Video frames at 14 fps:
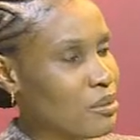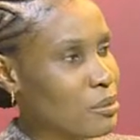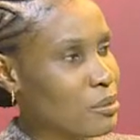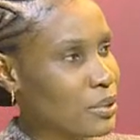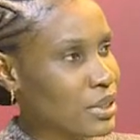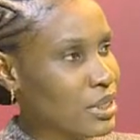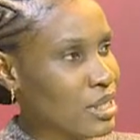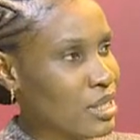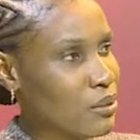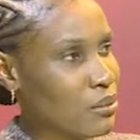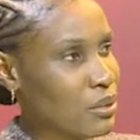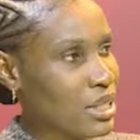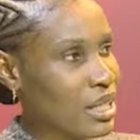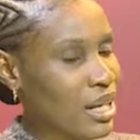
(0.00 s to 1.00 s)
let me put it that
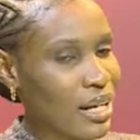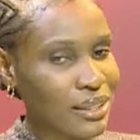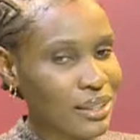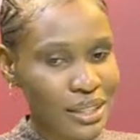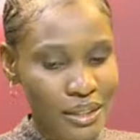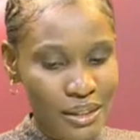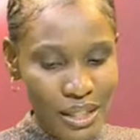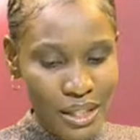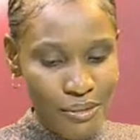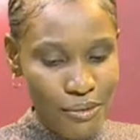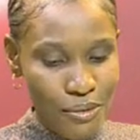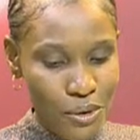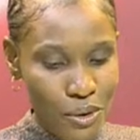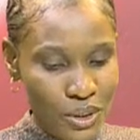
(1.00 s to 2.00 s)
way, as a third
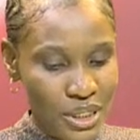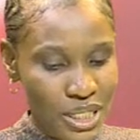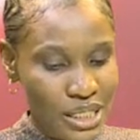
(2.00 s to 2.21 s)
force